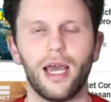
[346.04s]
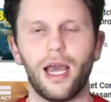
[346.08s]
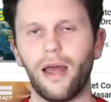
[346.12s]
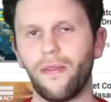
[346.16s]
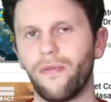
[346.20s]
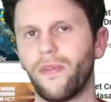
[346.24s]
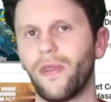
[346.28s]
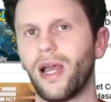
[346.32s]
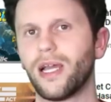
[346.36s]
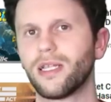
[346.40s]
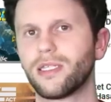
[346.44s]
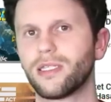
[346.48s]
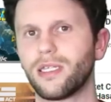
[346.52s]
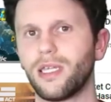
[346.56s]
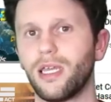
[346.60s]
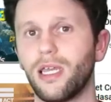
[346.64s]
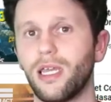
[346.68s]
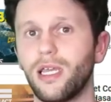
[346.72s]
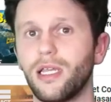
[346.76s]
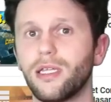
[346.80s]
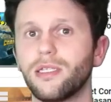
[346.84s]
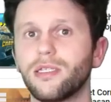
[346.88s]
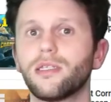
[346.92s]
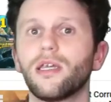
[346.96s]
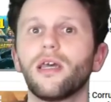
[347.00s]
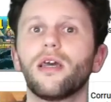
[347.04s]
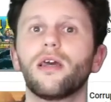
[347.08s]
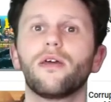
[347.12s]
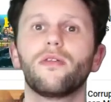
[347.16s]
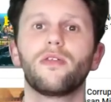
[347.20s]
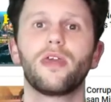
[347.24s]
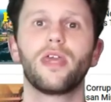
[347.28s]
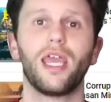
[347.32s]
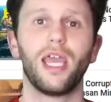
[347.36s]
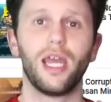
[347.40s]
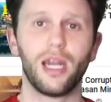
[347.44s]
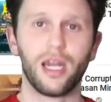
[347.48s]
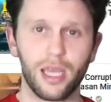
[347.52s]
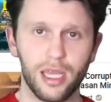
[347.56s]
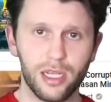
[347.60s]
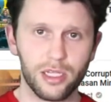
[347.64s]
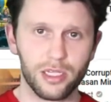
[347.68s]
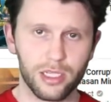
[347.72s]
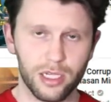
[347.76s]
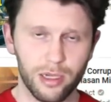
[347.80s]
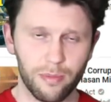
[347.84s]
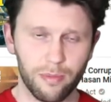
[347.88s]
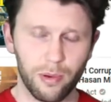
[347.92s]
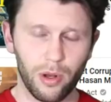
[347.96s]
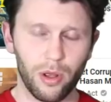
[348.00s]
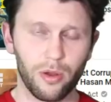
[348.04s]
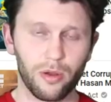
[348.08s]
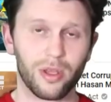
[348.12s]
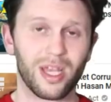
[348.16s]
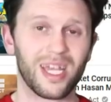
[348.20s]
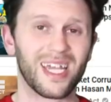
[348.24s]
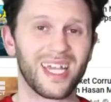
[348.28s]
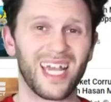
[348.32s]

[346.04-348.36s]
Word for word: and that is the hitting into the block